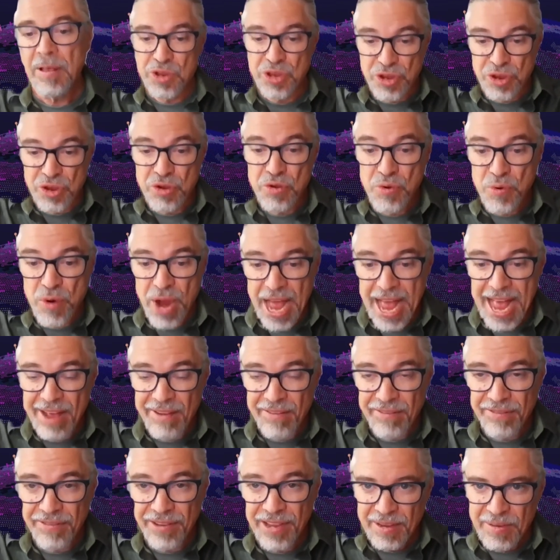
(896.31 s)
You
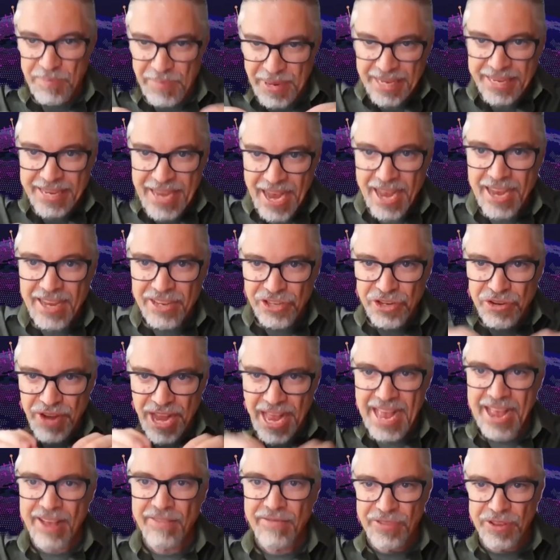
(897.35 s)
have, because you
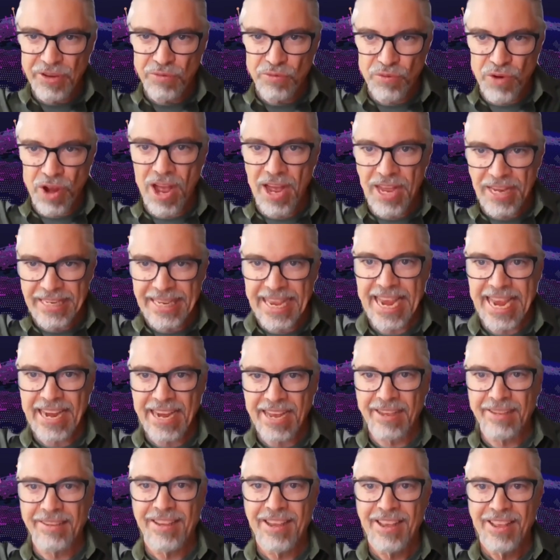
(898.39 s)
have the raw
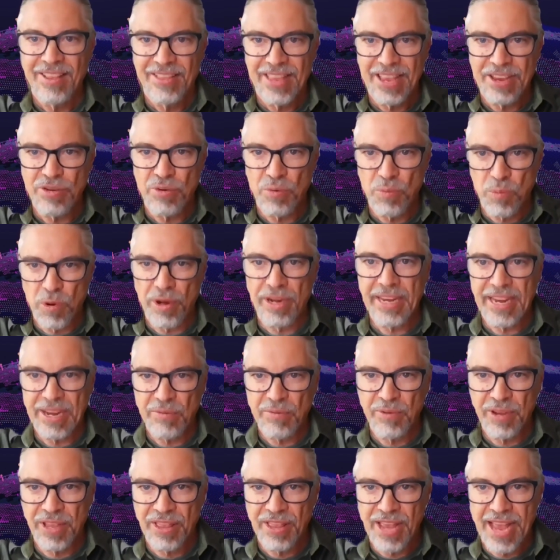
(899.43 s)
data that you're working
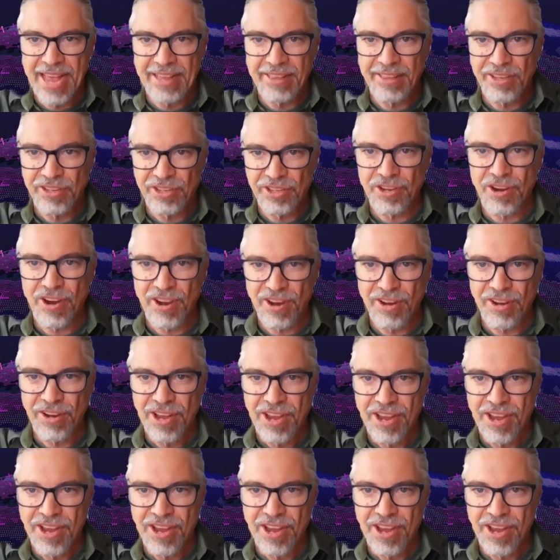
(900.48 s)
with at the start,